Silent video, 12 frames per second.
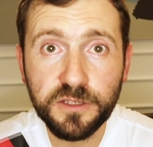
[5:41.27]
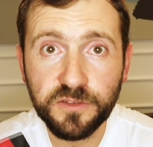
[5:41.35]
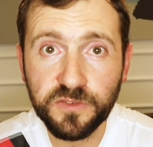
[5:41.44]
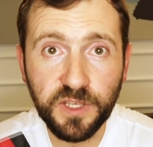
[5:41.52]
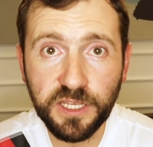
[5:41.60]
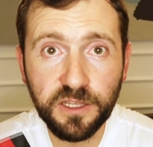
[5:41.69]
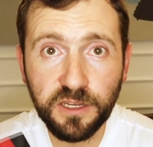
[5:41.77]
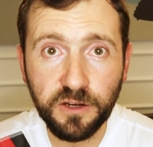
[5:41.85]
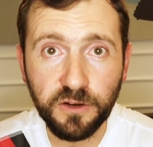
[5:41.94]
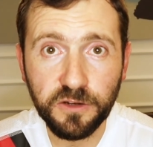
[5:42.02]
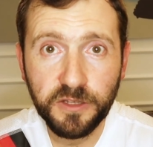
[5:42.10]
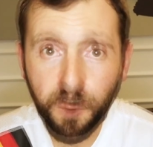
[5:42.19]
Stay
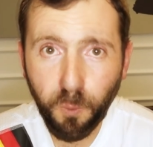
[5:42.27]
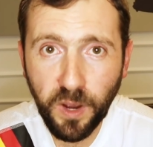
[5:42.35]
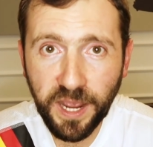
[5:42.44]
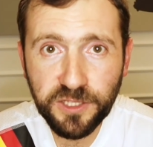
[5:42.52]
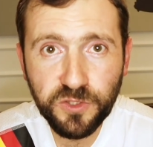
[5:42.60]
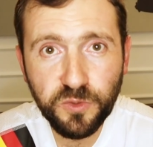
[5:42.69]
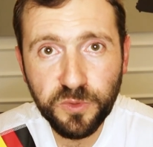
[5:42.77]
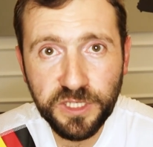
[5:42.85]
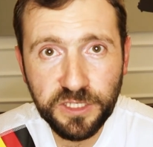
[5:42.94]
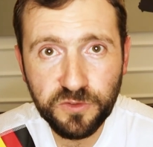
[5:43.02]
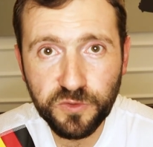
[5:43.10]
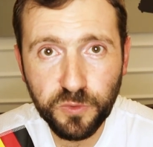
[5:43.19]
there. Why do you
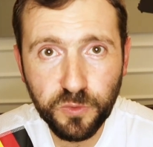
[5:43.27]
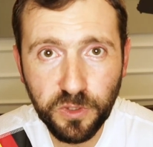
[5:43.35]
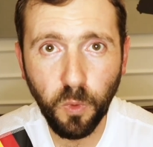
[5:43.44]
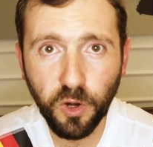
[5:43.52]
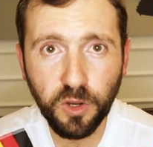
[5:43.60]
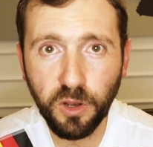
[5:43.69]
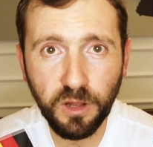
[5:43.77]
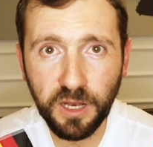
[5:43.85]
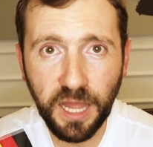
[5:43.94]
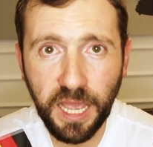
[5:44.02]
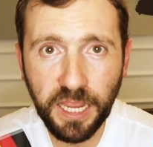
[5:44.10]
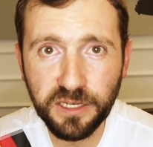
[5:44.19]
need to work
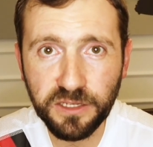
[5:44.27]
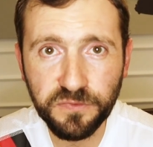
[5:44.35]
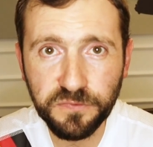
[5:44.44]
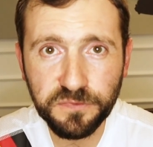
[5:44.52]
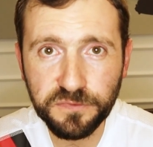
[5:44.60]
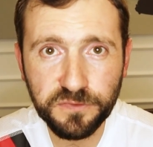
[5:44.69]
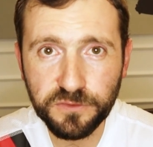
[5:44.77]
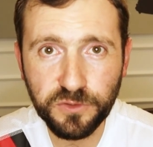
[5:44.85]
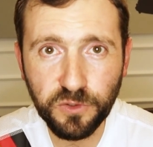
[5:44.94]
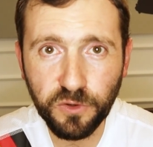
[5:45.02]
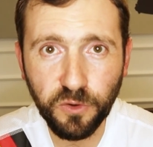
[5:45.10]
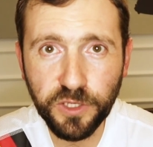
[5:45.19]
online if
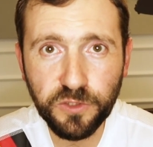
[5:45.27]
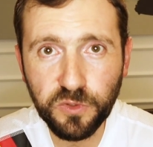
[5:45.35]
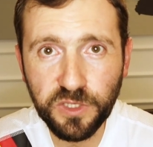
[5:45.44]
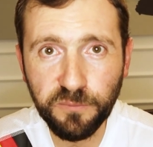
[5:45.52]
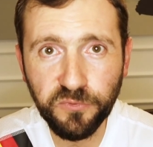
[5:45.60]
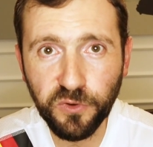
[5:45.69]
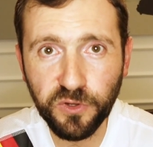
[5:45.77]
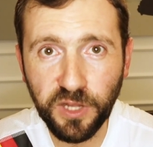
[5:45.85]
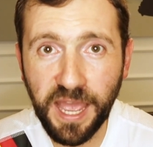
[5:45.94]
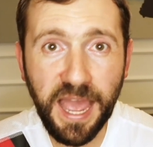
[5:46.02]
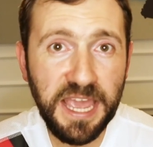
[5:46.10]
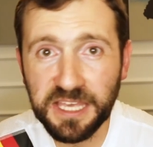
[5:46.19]
you're going to Cape
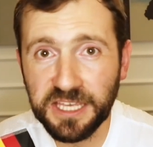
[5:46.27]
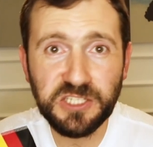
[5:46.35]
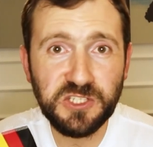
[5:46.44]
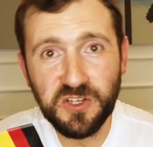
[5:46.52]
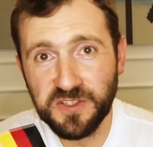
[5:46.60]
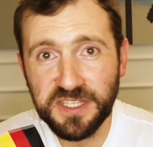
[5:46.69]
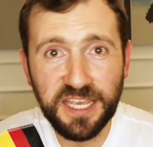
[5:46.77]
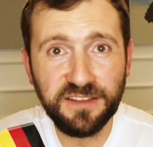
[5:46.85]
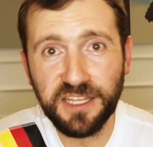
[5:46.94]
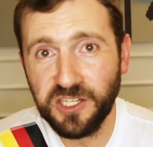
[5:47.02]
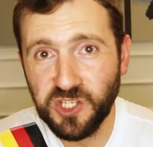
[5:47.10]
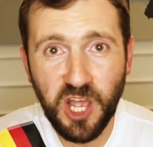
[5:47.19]
Verde? I can just
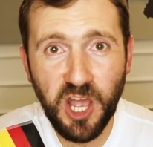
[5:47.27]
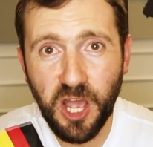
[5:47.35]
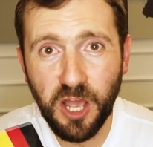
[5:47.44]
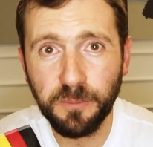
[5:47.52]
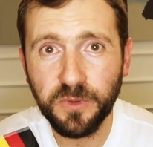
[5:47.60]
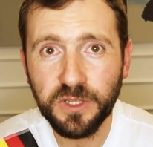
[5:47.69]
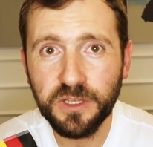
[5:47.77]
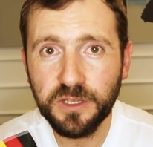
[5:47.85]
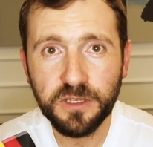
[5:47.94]
get a job.